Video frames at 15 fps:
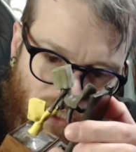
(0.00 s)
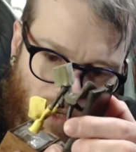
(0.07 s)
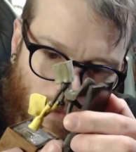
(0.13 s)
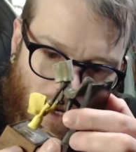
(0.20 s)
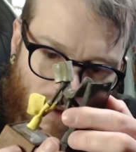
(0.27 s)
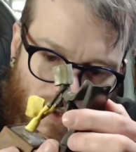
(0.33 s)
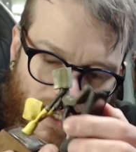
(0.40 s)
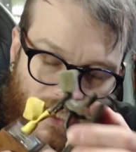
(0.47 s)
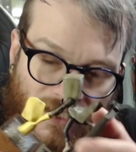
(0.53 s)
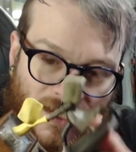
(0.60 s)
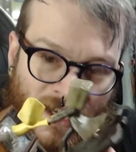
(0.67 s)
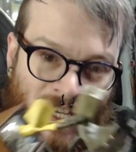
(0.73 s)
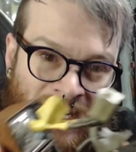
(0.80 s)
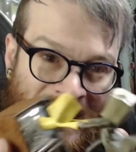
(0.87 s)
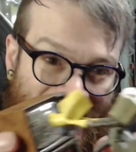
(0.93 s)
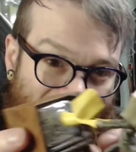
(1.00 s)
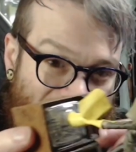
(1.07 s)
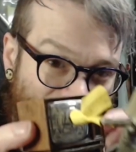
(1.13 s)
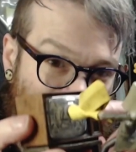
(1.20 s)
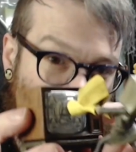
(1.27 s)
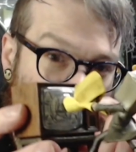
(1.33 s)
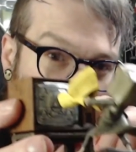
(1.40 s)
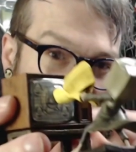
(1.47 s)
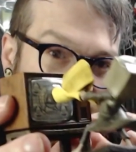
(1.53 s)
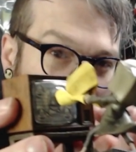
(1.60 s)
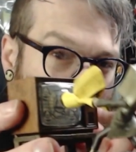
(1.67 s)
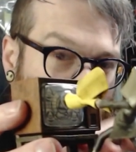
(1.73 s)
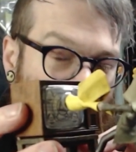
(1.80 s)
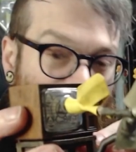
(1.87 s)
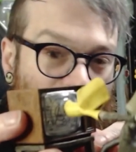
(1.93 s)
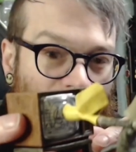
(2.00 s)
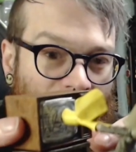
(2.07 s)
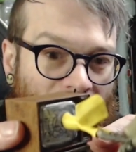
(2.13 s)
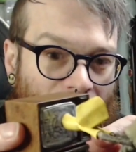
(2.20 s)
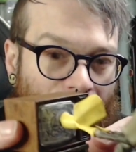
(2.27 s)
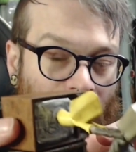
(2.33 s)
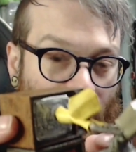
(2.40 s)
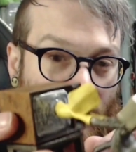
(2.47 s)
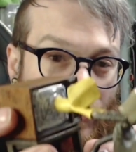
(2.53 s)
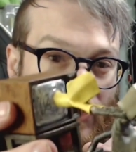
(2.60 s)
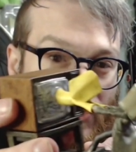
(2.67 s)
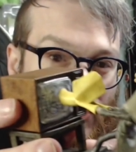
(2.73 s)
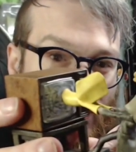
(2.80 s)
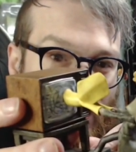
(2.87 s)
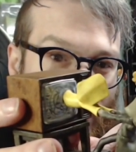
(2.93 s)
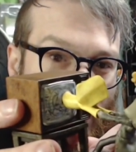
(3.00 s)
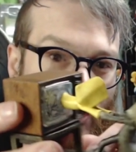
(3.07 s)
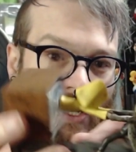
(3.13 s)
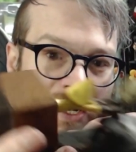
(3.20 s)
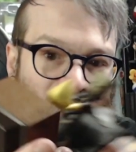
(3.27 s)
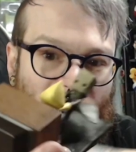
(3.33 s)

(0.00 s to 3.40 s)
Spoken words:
about this is the TV screen, if you can see that.